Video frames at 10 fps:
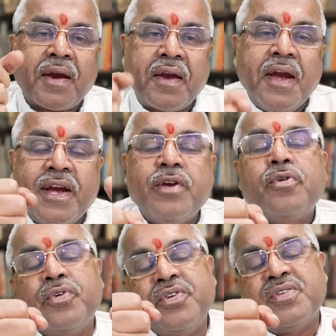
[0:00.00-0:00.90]
ready to
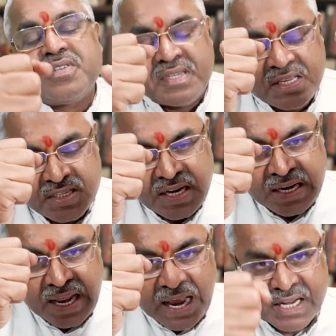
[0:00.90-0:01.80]
do such
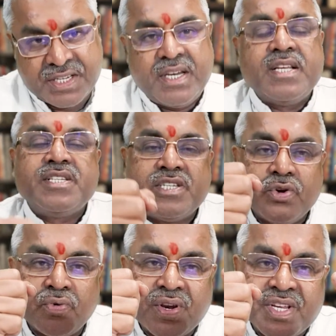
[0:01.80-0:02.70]
an
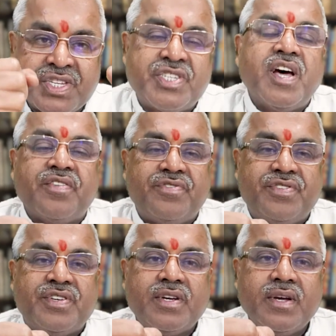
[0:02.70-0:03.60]
extensive
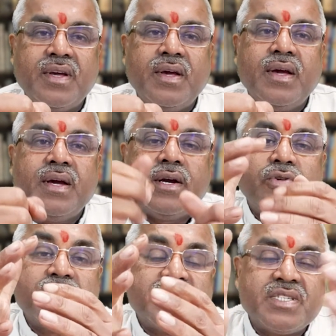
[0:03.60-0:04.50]
research
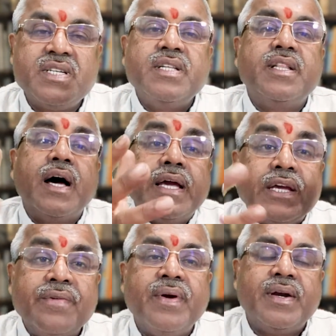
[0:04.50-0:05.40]
to see the
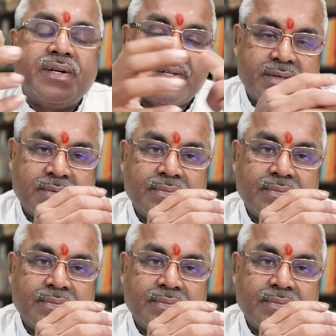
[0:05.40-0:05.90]
events.